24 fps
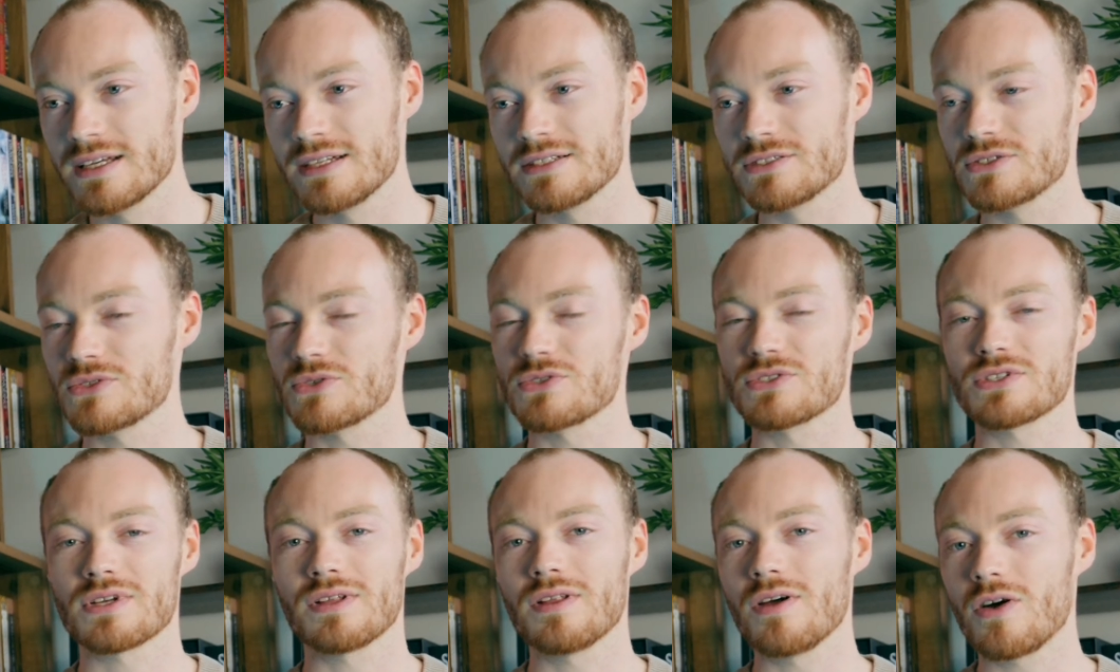So
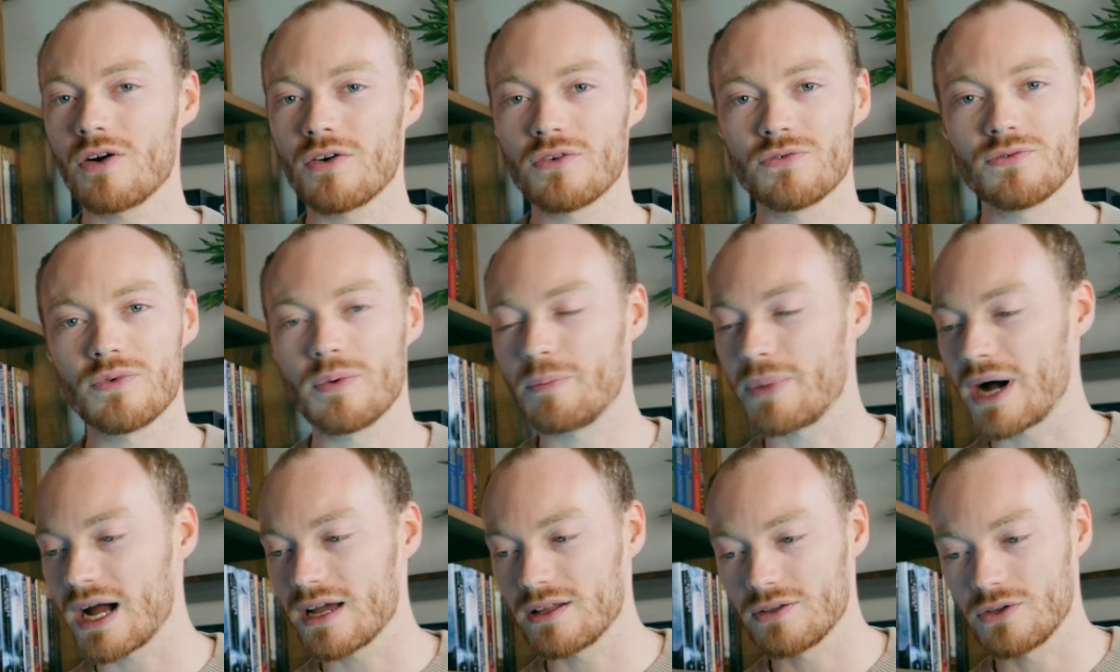there's a lot of
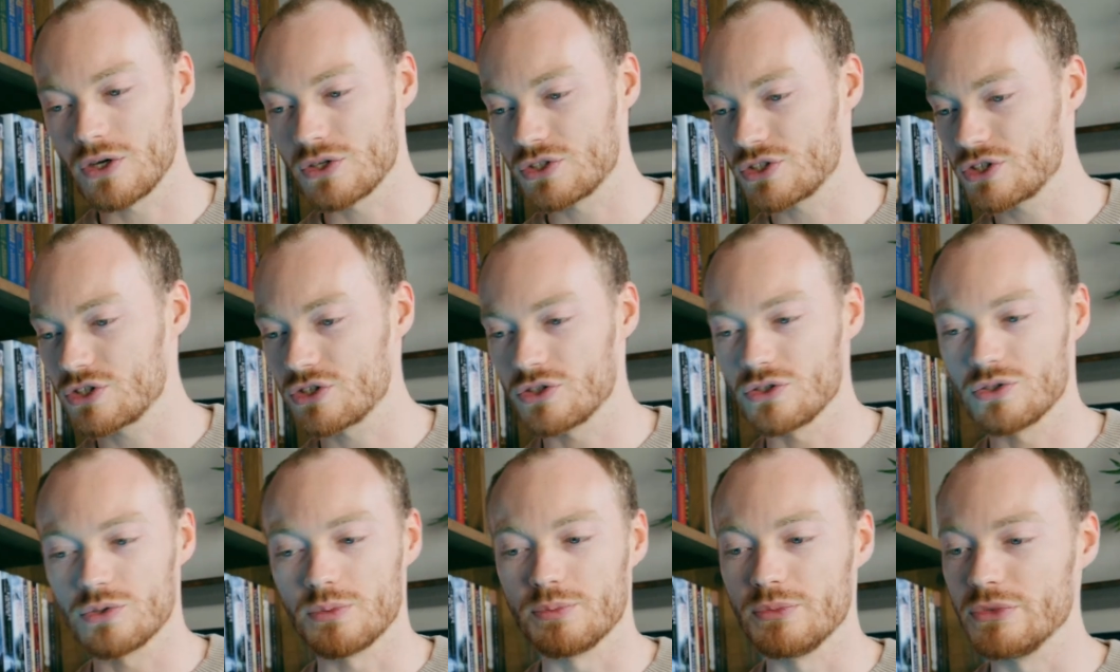
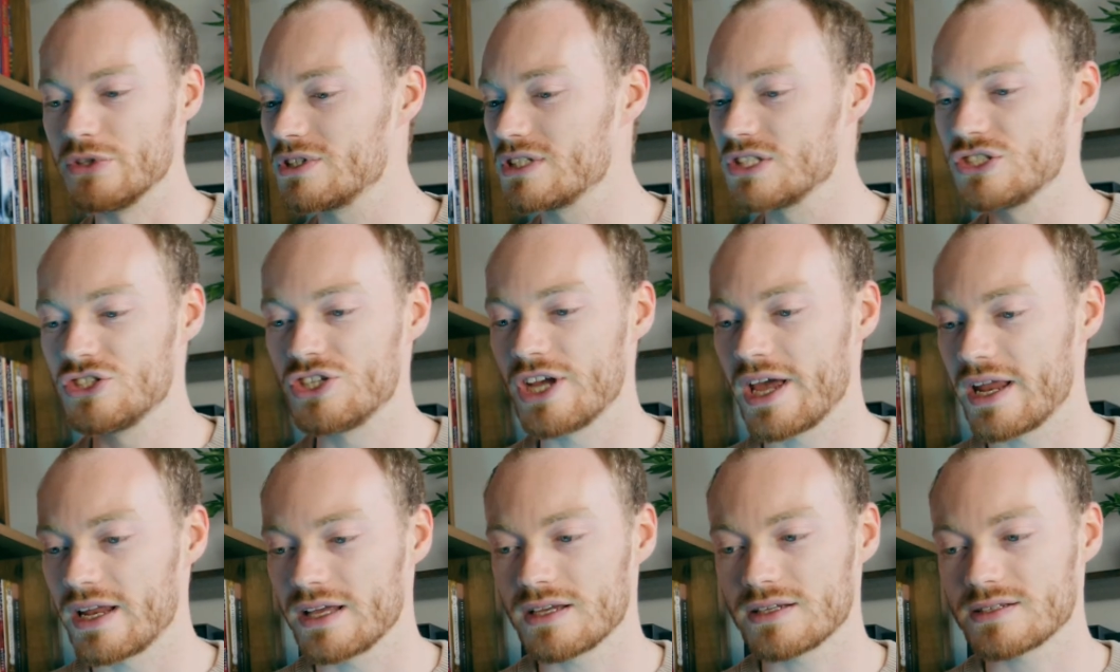biological
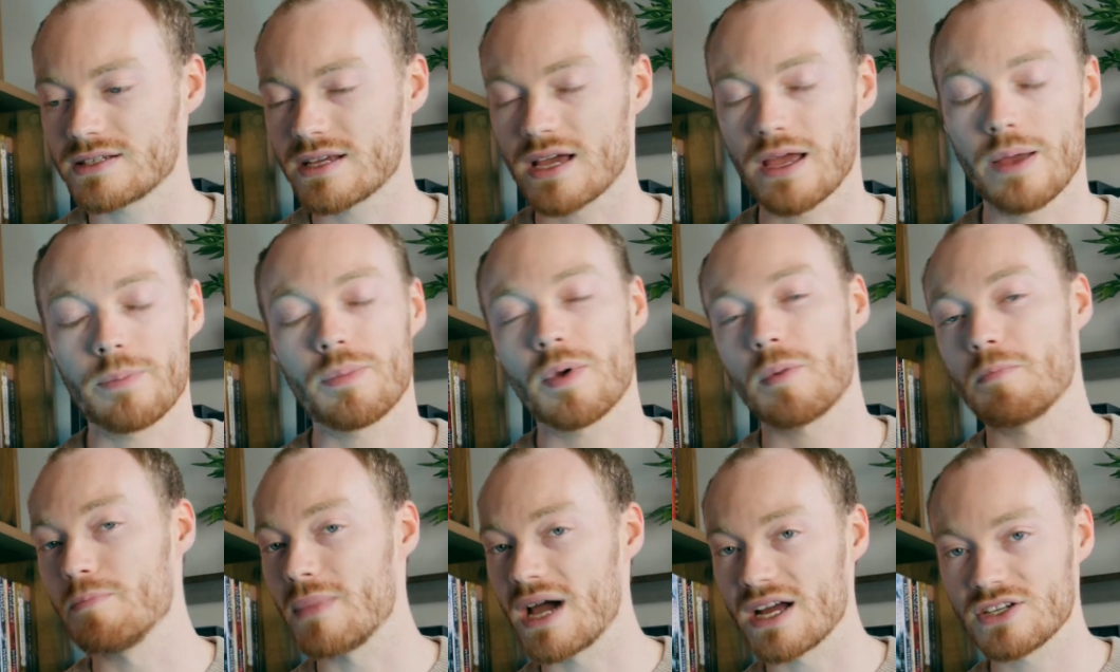mutagenic
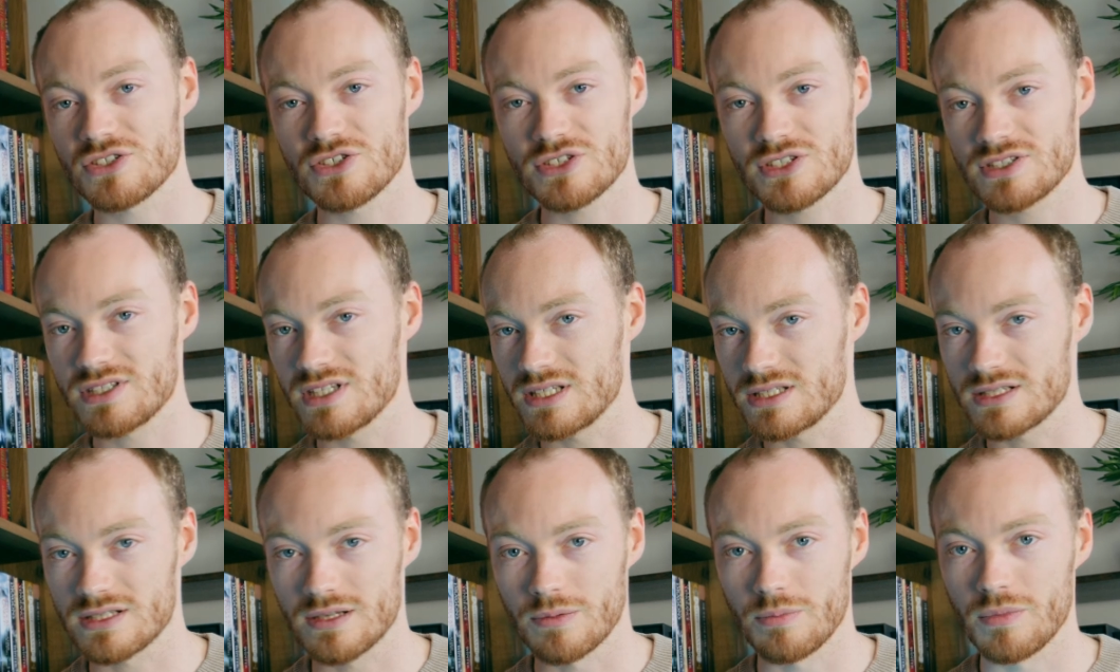type magic
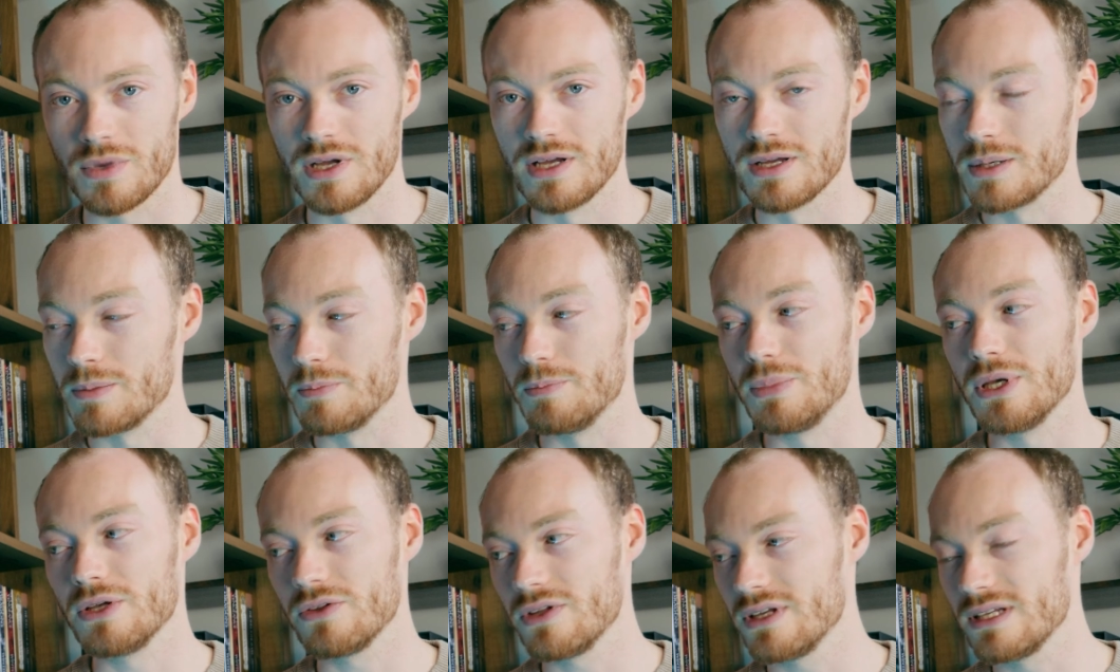system
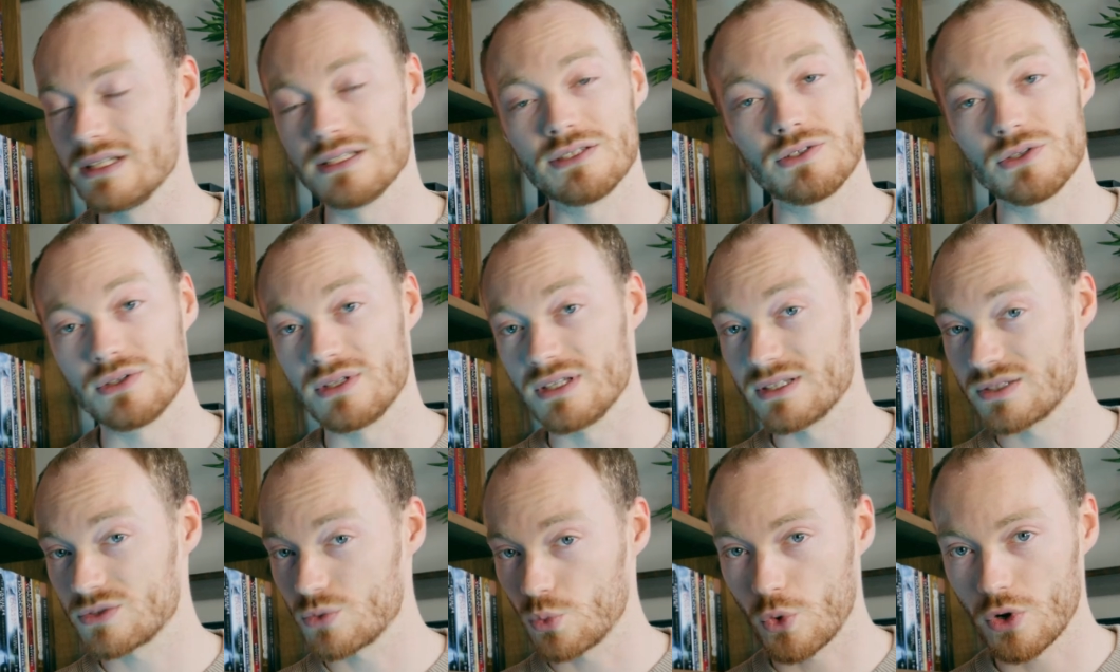built into
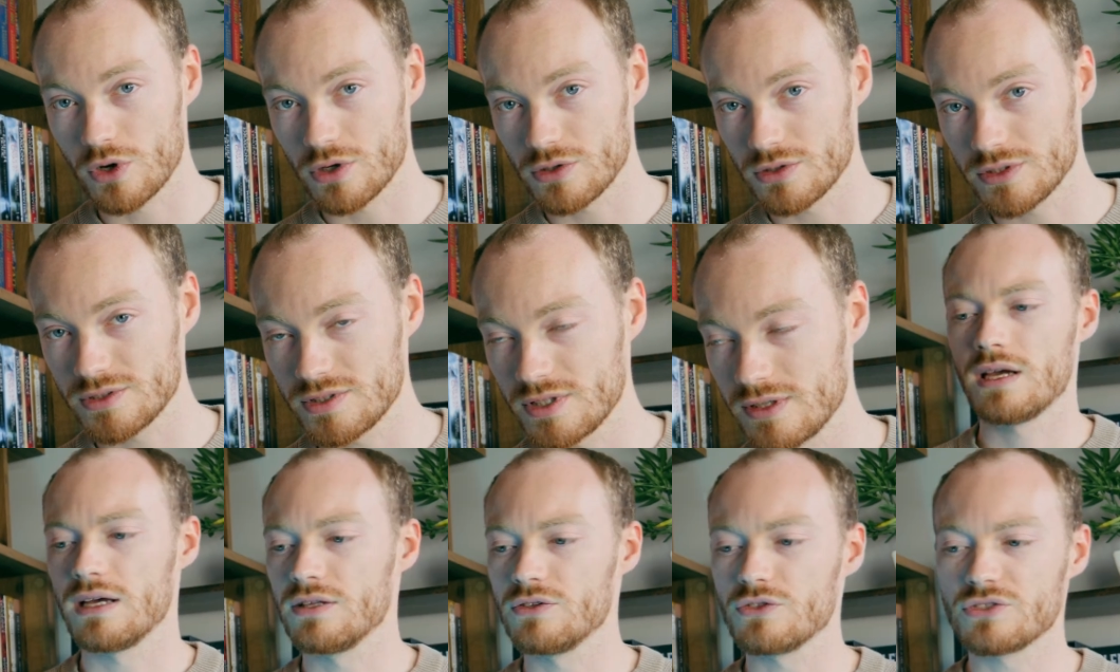this
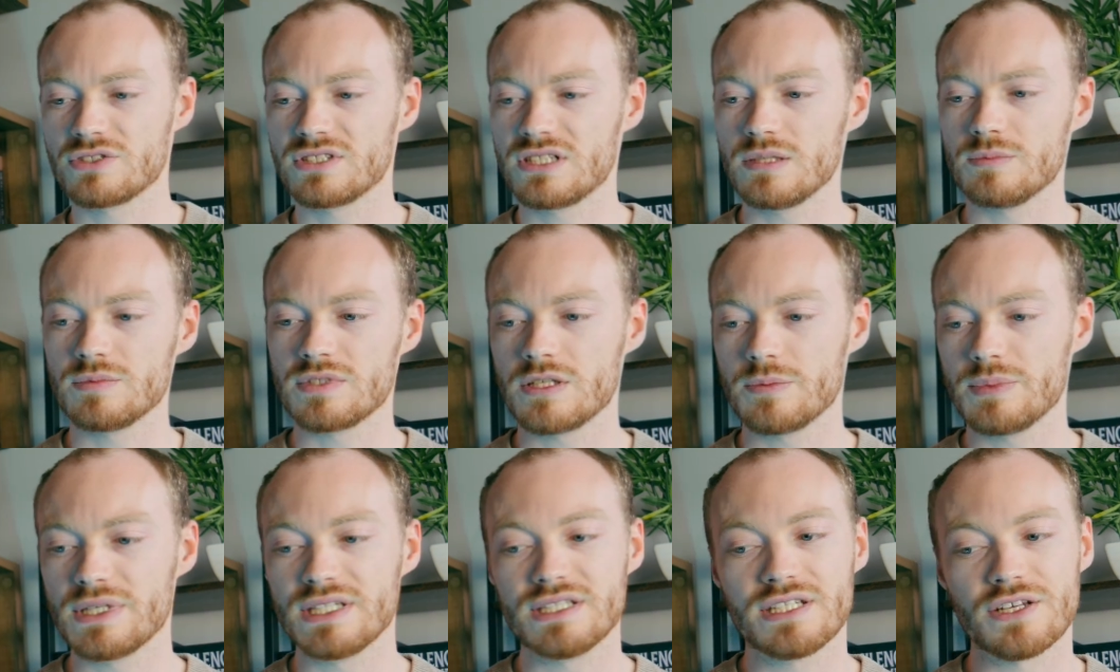world, and there seems
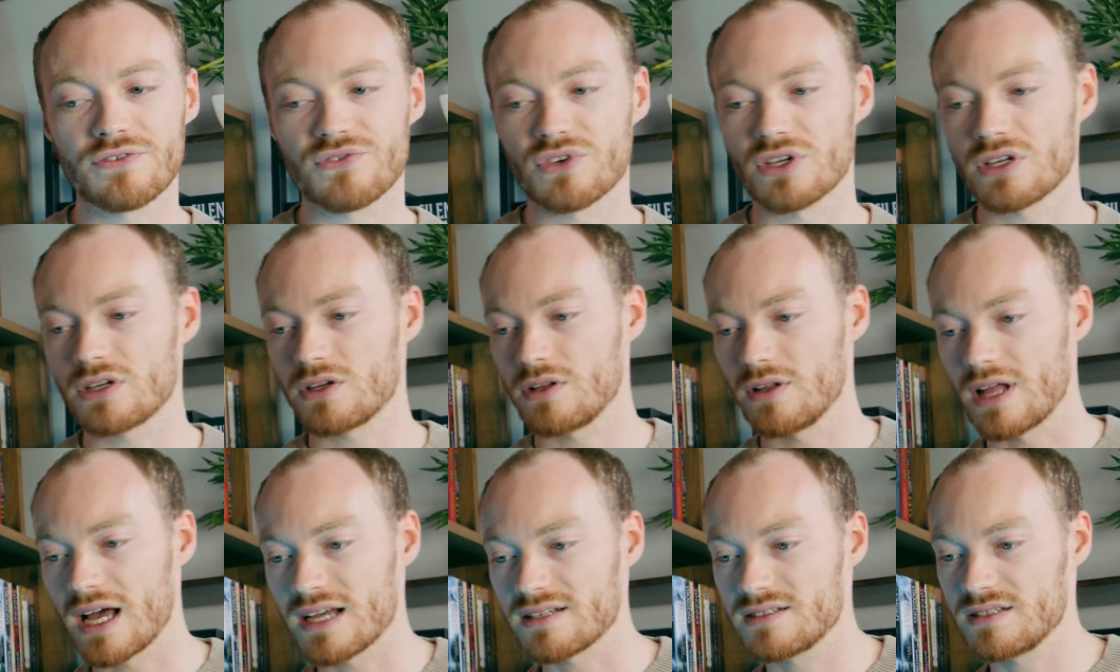to be different
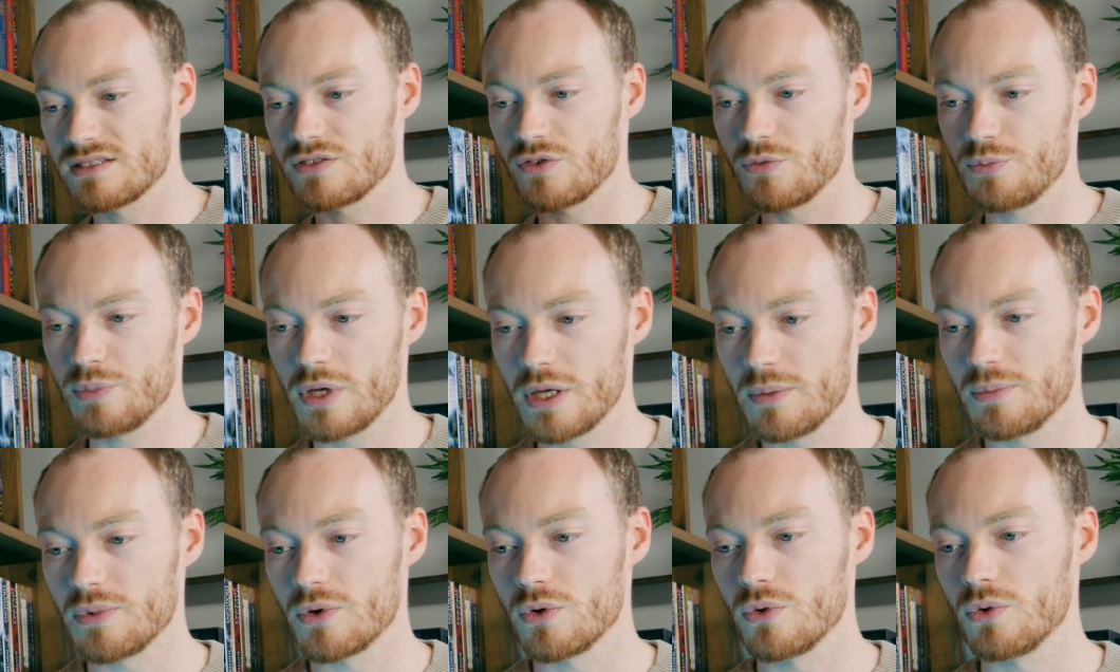classes of
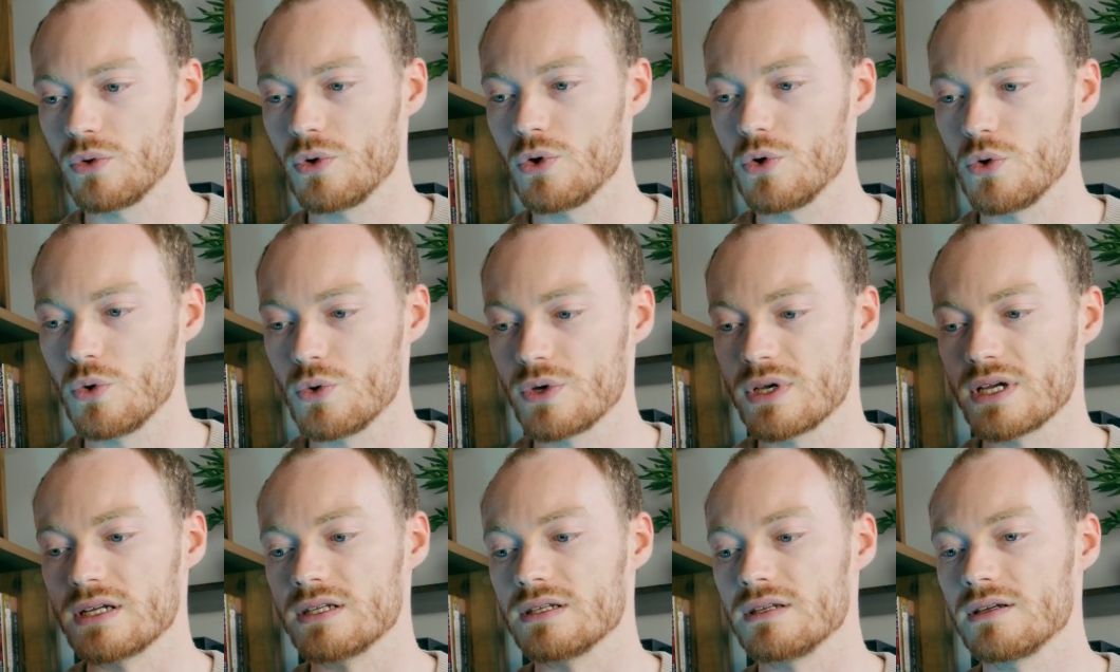people who
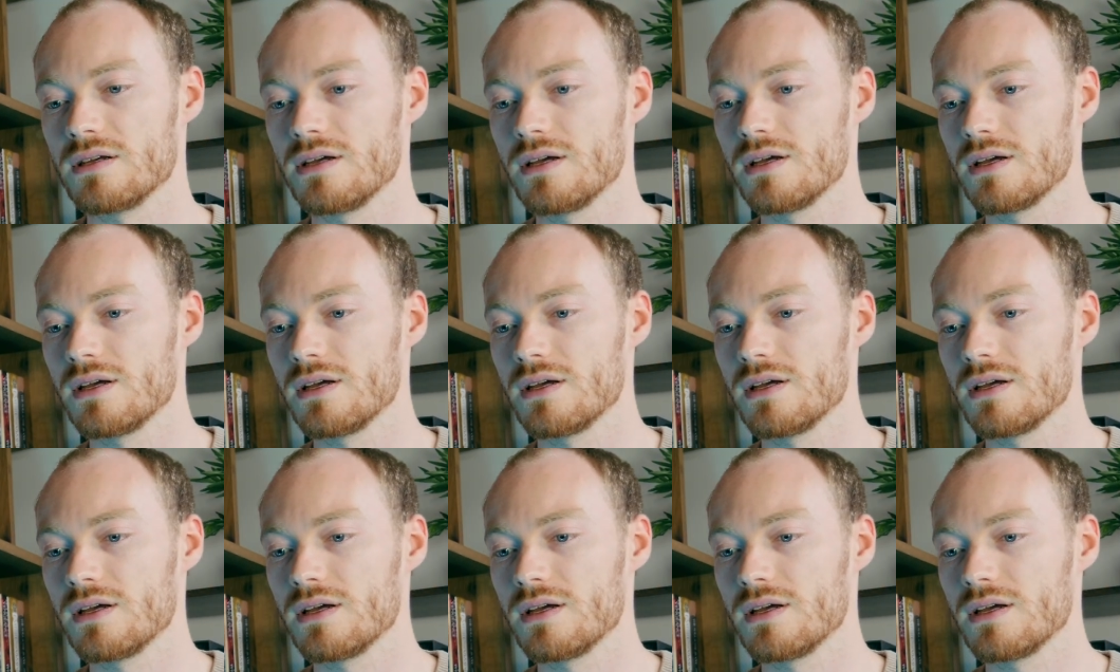can